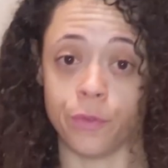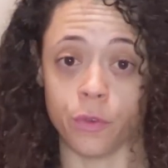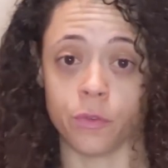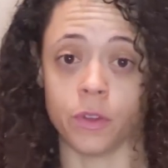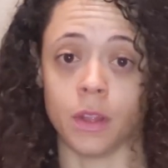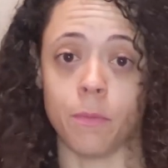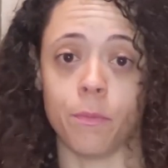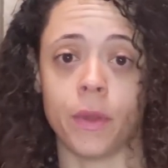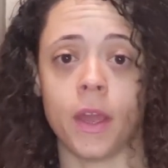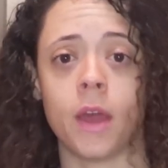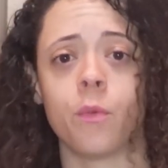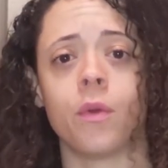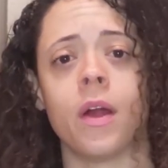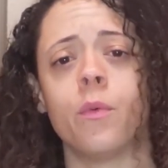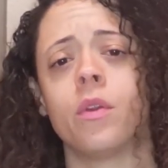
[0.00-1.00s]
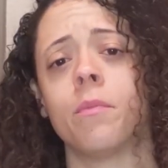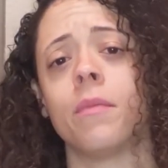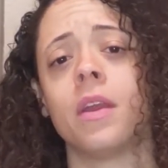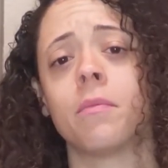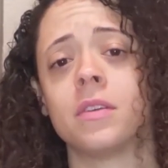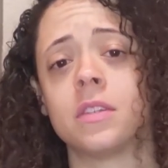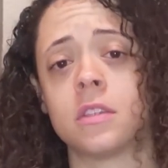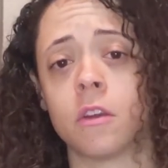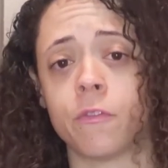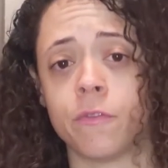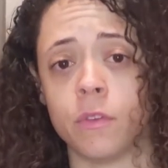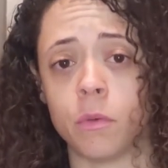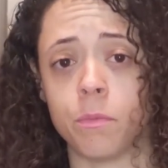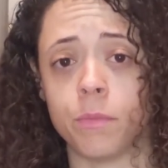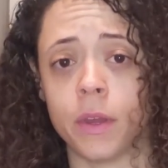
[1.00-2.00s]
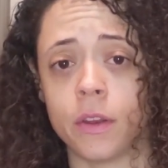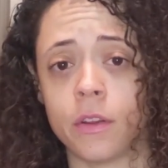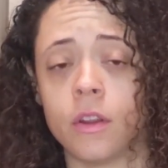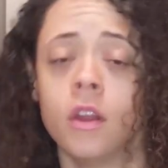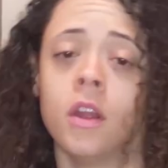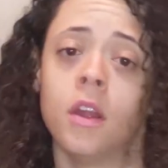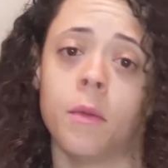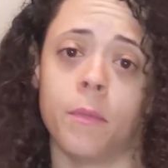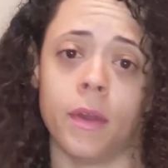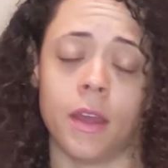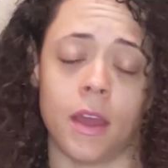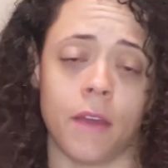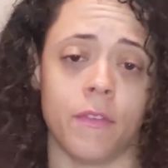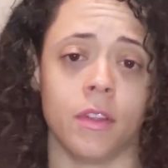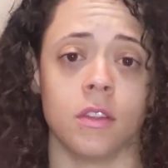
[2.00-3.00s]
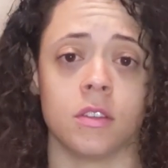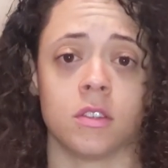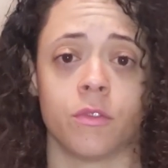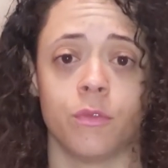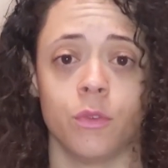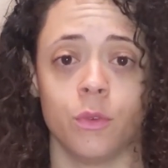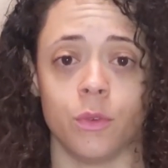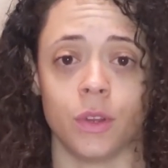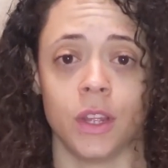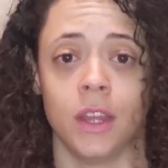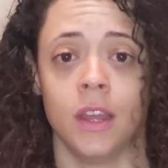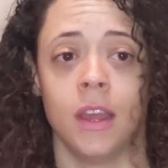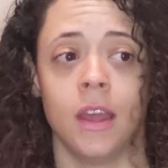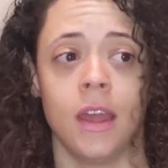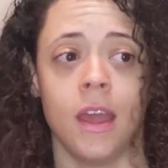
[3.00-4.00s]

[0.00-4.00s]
You feel really bad, well, I want to make myself feel better by having this food.